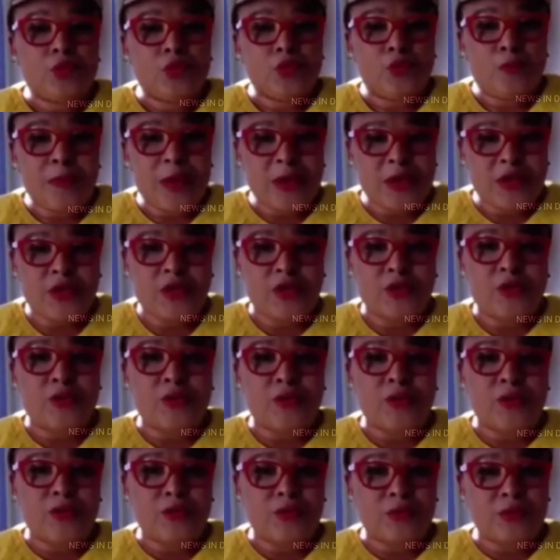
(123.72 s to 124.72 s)
to make
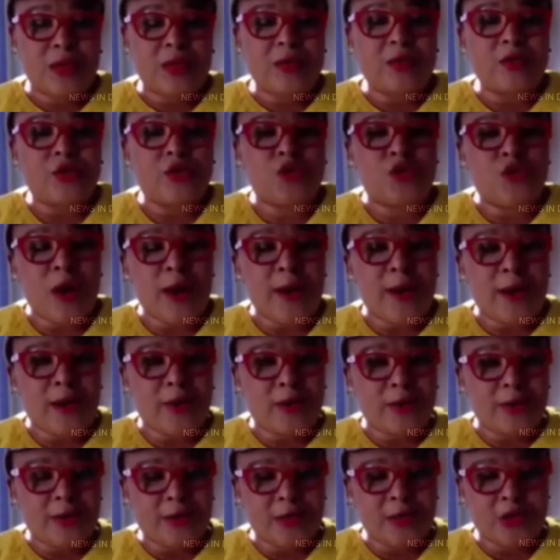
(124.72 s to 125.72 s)
sure that the
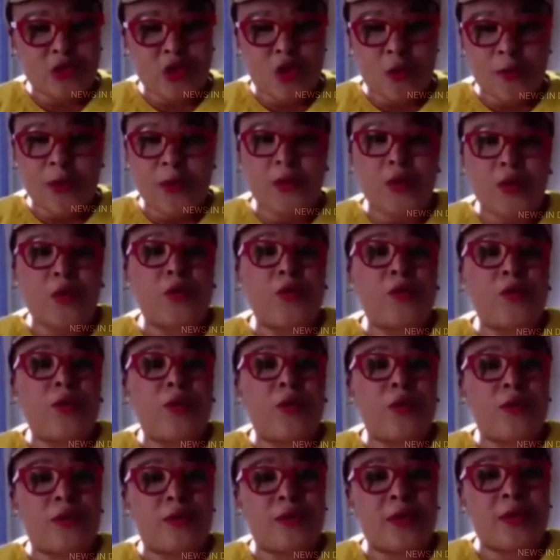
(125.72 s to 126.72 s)
trial that is coming on, on
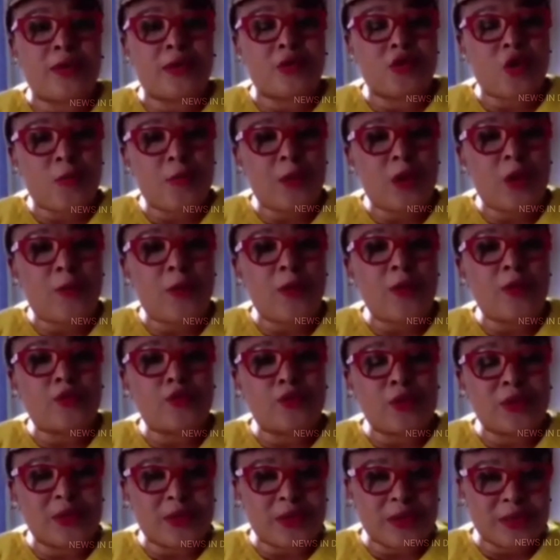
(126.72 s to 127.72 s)
uh, that is coming up on the
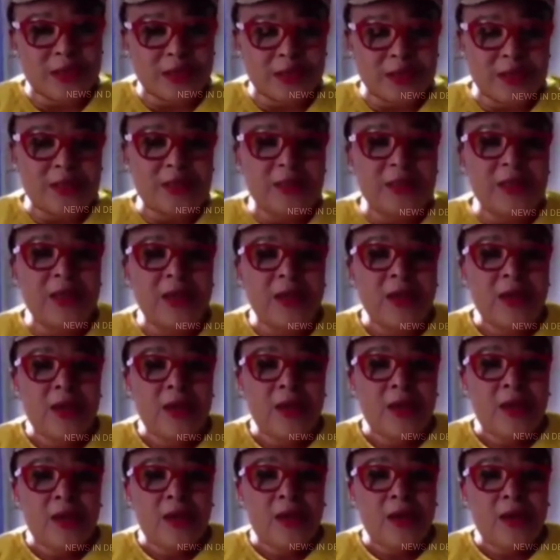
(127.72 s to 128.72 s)
26th
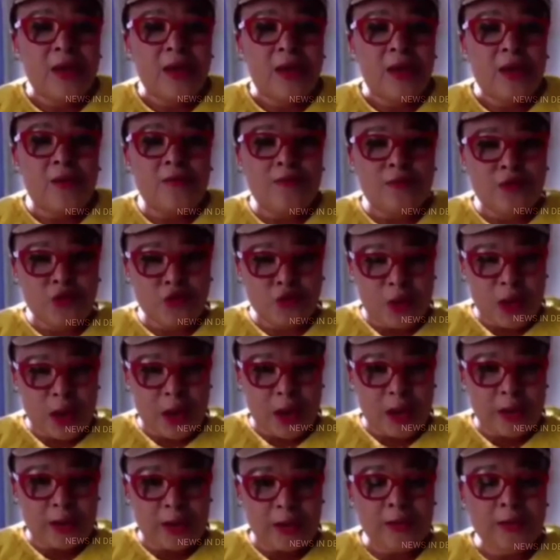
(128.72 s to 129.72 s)
of
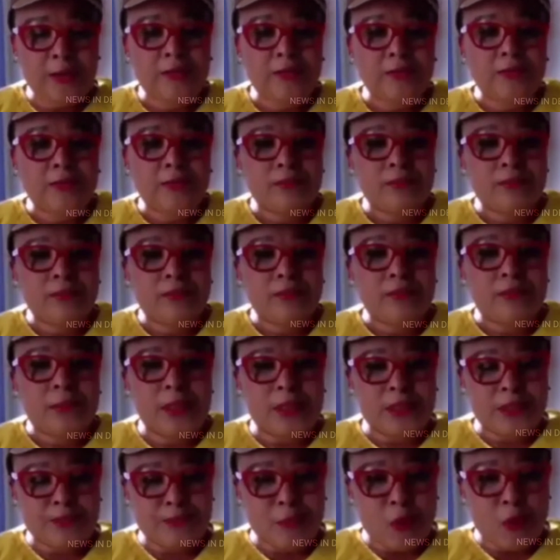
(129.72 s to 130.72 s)
July
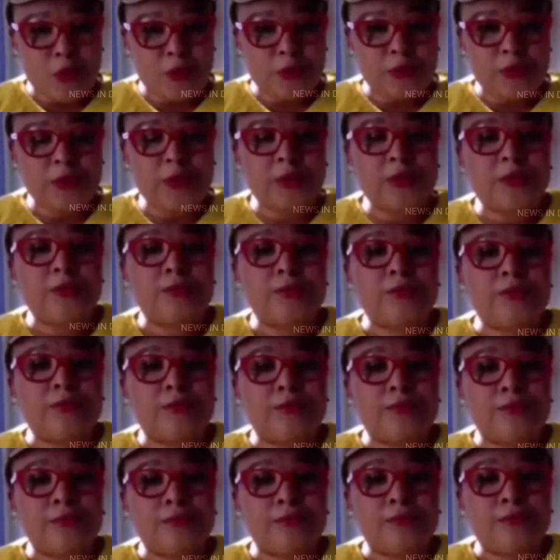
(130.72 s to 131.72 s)
this month
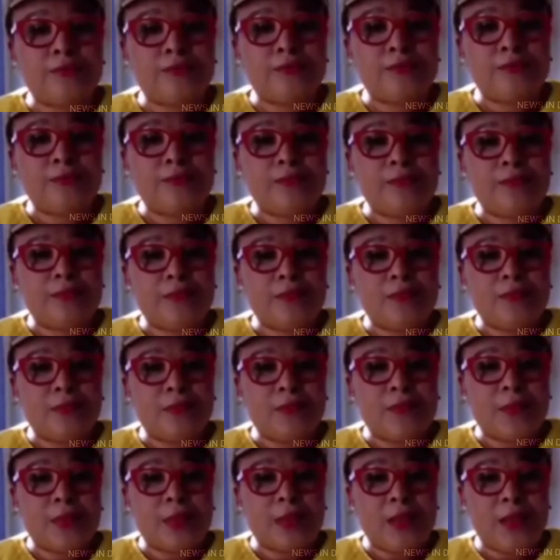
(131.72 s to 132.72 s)

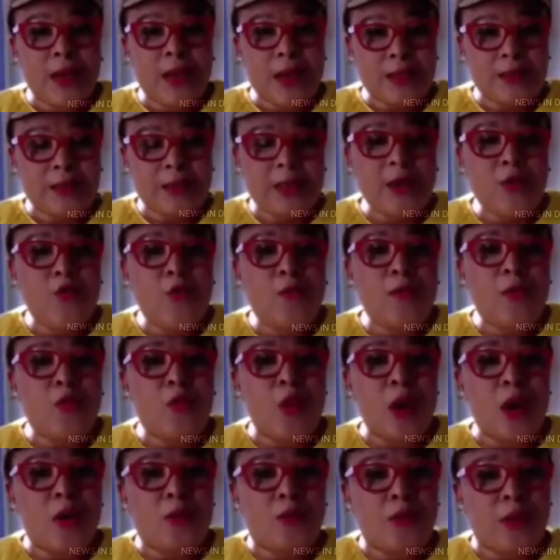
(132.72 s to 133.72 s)
that he will be
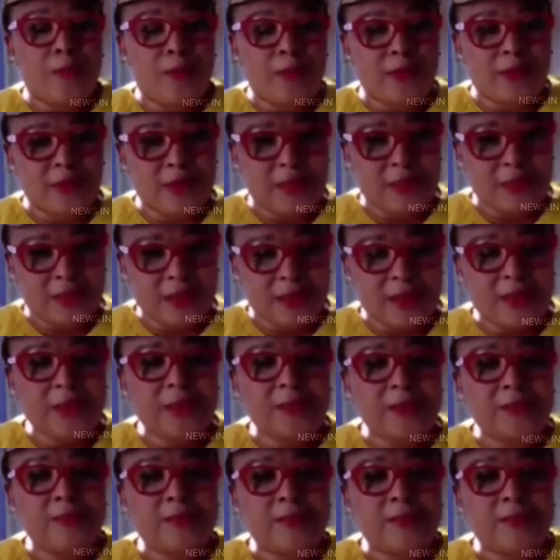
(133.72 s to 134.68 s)
well represented